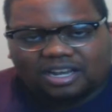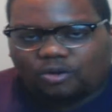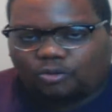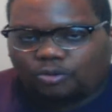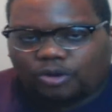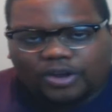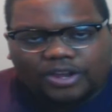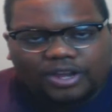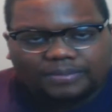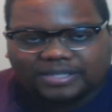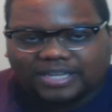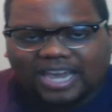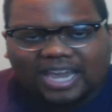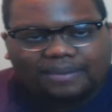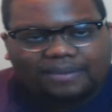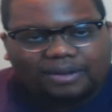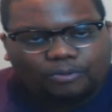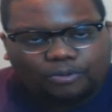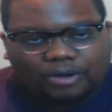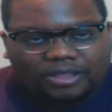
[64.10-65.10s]
Doug Williams
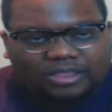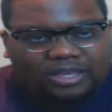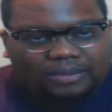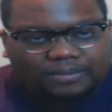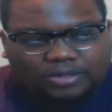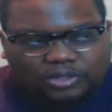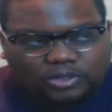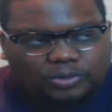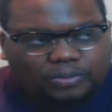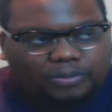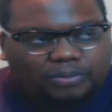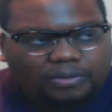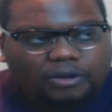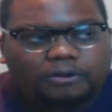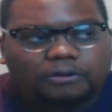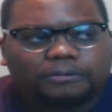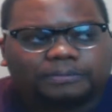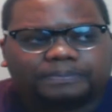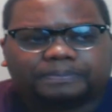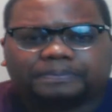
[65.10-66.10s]
came and won them a Super
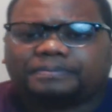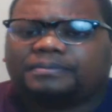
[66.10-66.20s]
Bowl.